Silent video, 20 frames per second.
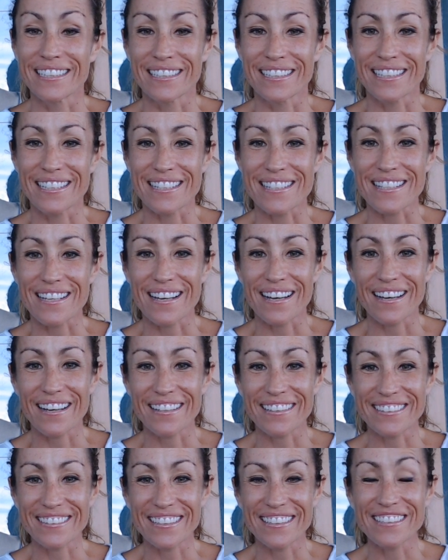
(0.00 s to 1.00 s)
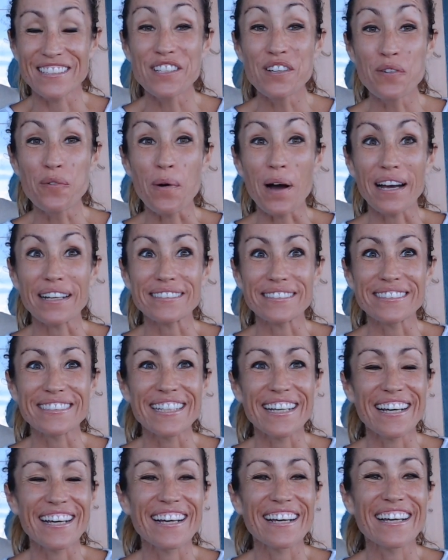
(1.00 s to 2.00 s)
it's a new one.
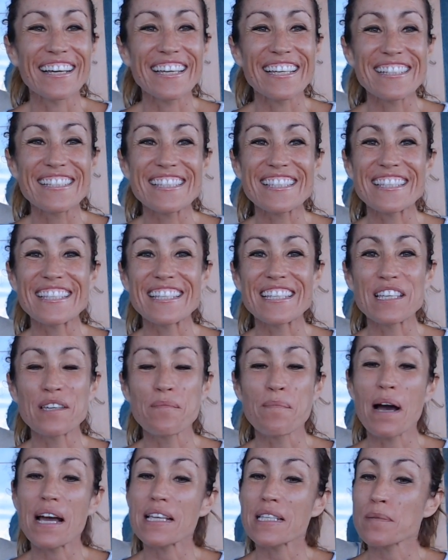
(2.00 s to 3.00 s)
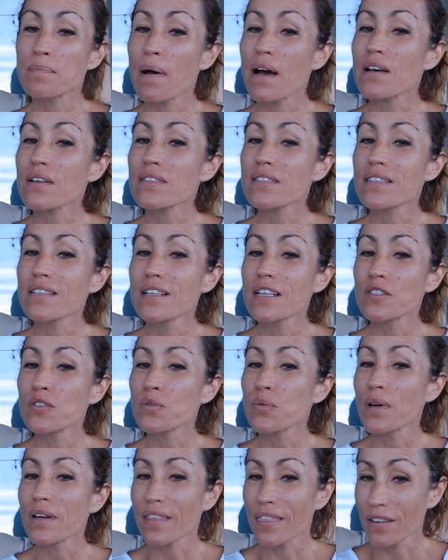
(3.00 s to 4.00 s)
It's the my spouse didn't
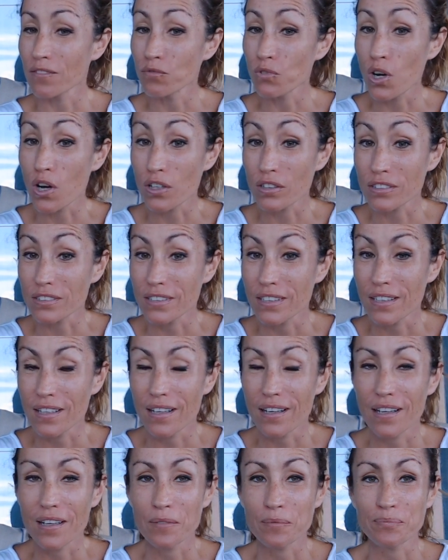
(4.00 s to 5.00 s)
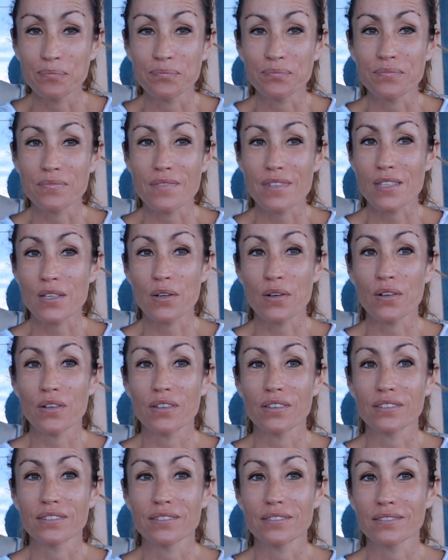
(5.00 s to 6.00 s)
do anything wrong, so
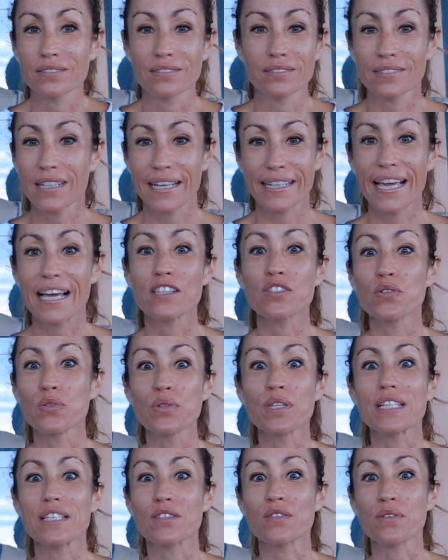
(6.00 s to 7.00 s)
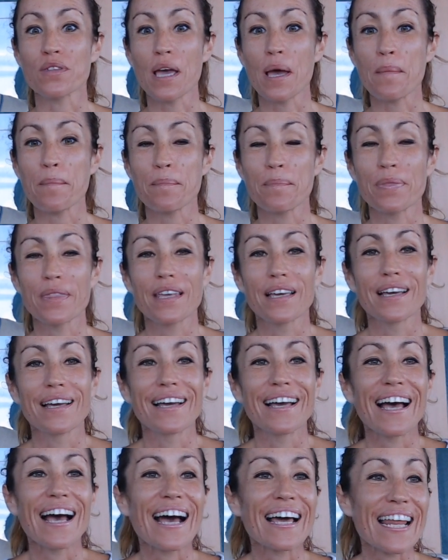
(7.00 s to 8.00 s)
I can't do this to them.
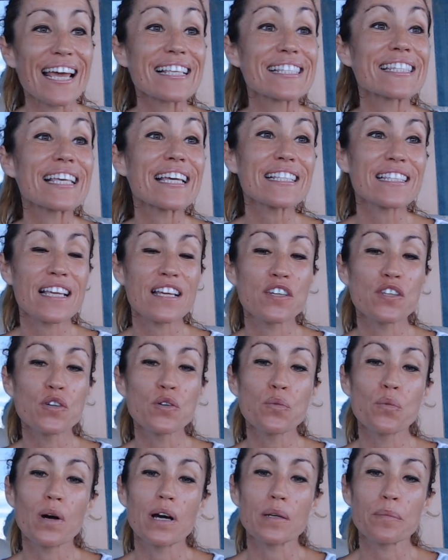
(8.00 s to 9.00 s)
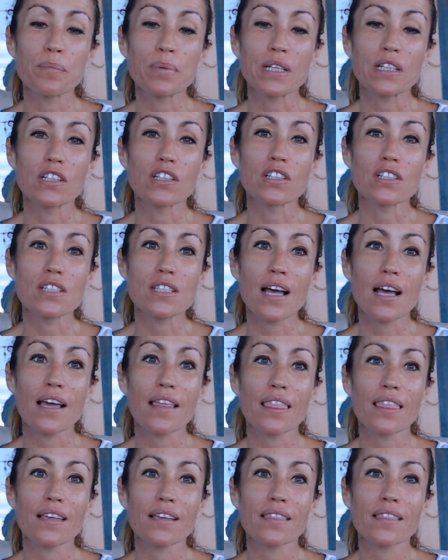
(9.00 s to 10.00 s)
And I say it's a new one because I
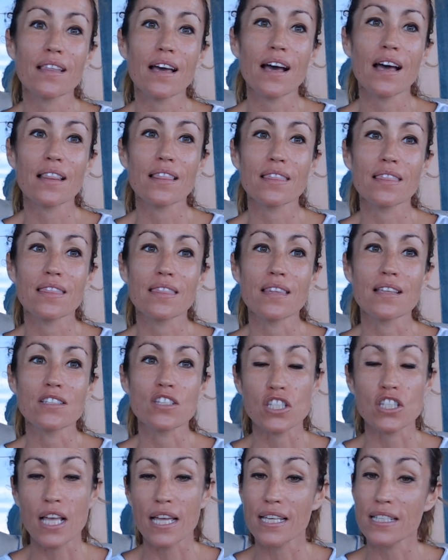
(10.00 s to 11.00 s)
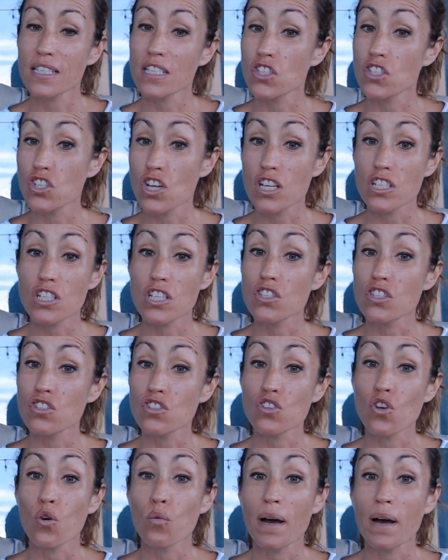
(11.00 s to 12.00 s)
think that society is changing
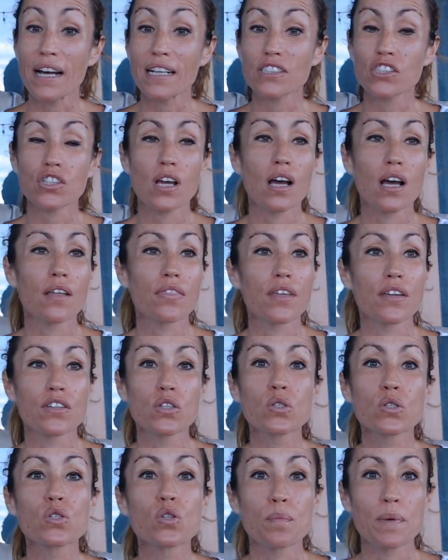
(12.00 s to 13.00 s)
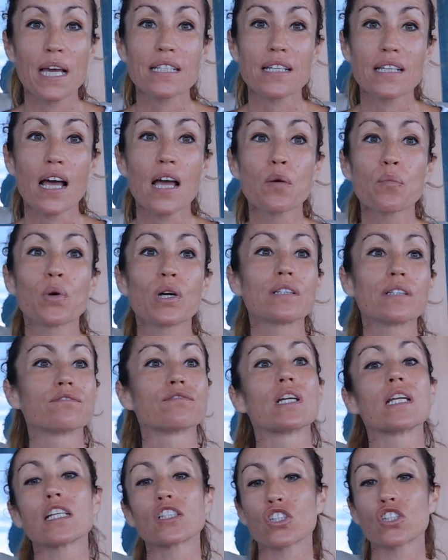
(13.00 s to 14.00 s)
so much. There used to be a time when
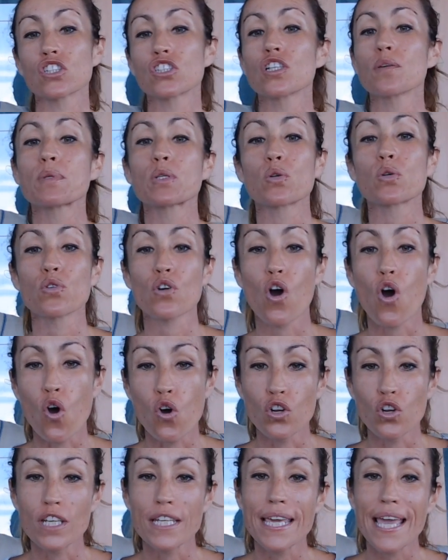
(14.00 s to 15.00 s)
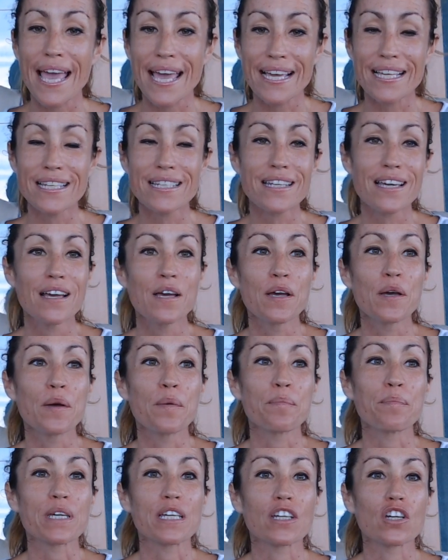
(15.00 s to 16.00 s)
relationships could only end
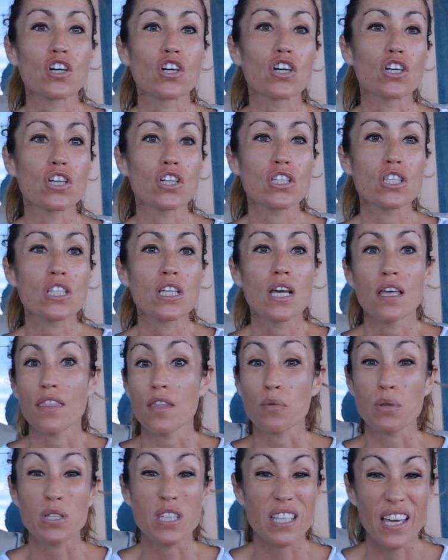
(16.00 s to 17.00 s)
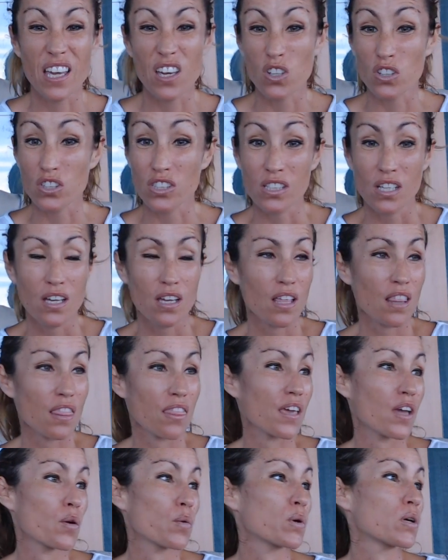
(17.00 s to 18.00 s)
because there was chaos,
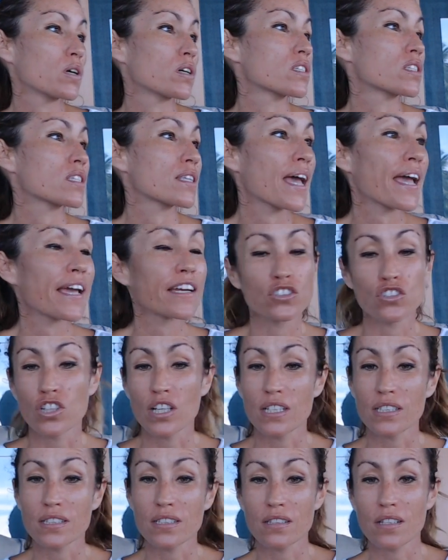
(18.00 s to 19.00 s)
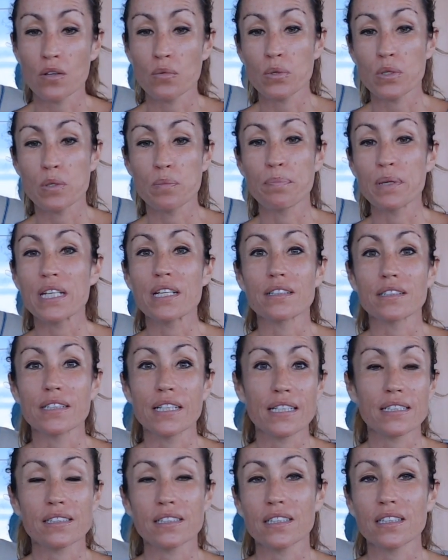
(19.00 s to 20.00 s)
there was hatred, there was
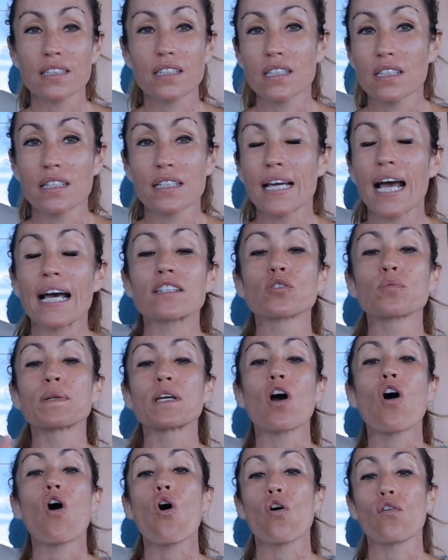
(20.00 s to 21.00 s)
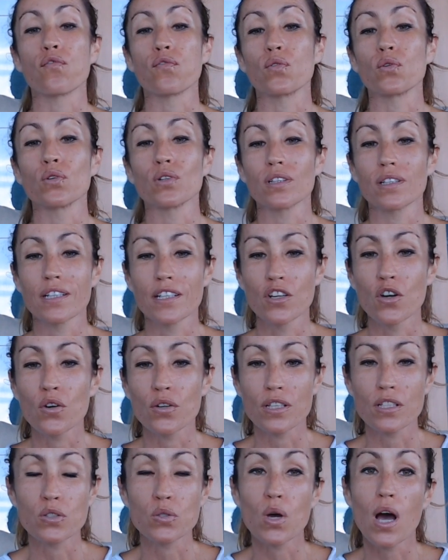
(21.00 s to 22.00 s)
bitterness. It had to be awful in
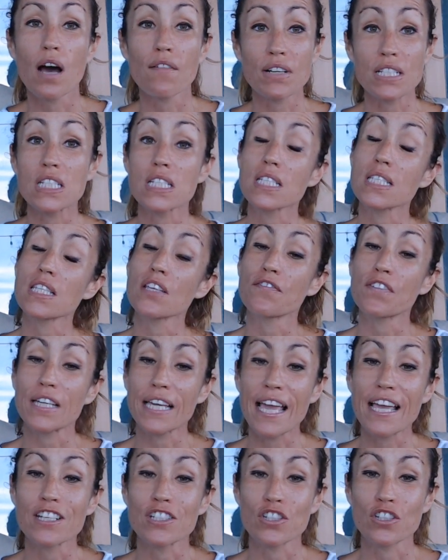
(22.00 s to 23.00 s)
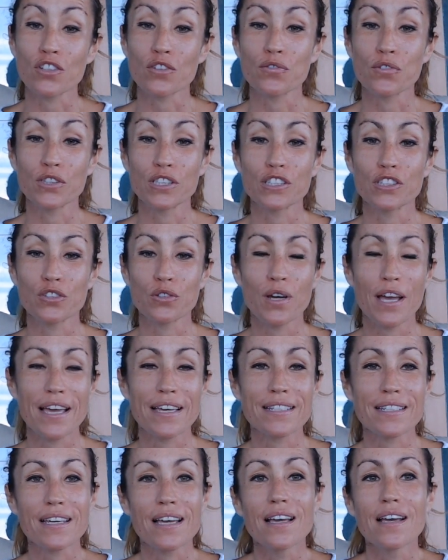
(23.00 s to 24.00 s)
order to have a justification for it to
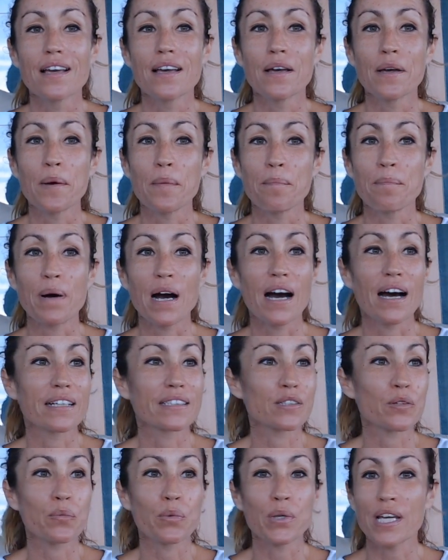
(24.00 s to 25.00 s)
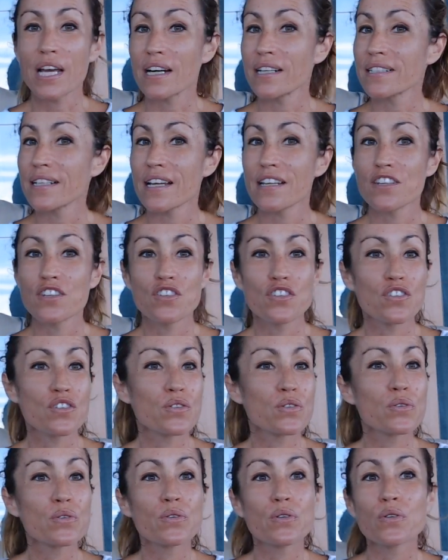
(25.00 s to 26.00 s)
end. But we are in a
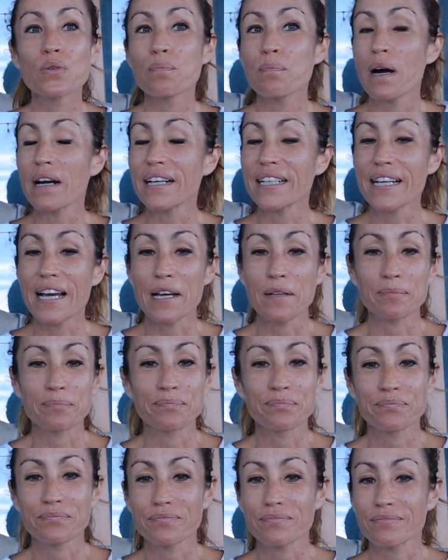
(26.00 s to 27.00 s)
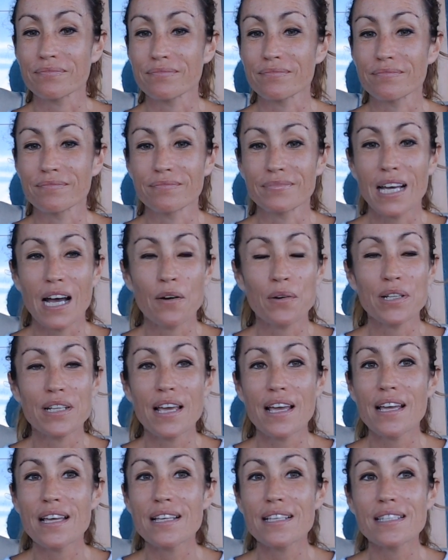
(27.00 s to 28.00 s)
new paradigm.
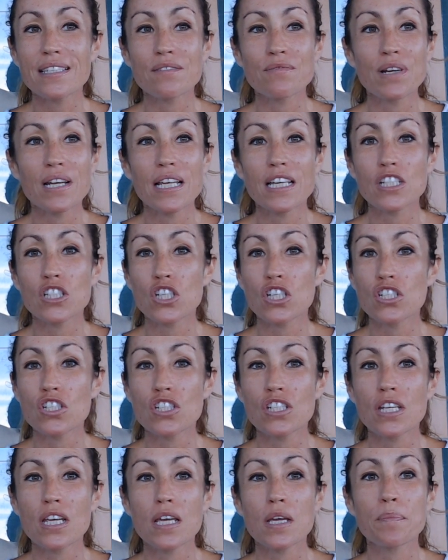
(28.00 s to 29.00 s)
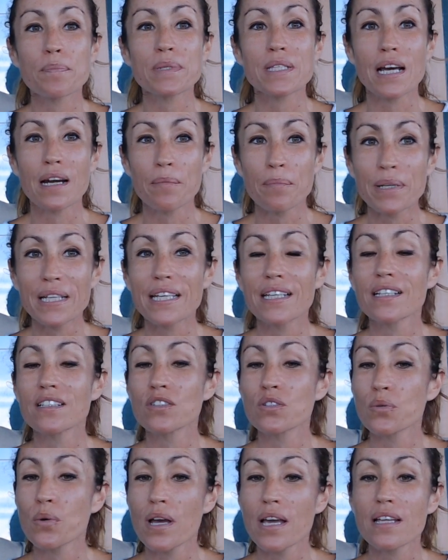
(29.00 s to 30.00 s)
Nowadays, relationships are beginning
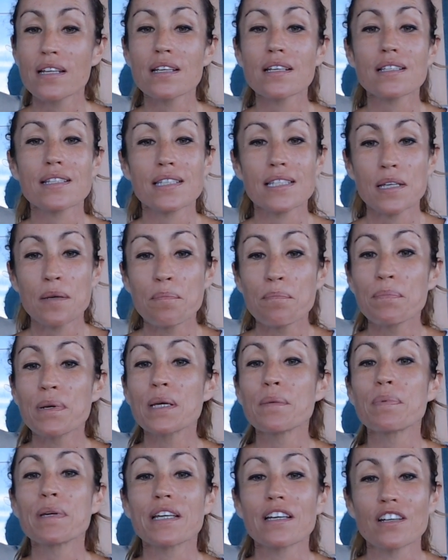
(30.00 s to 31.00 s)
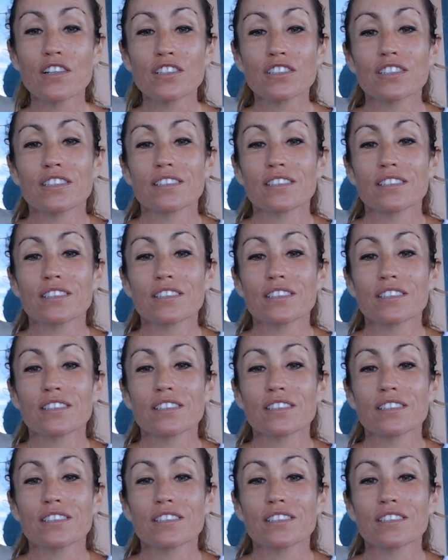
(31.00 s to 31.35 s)
to end simply because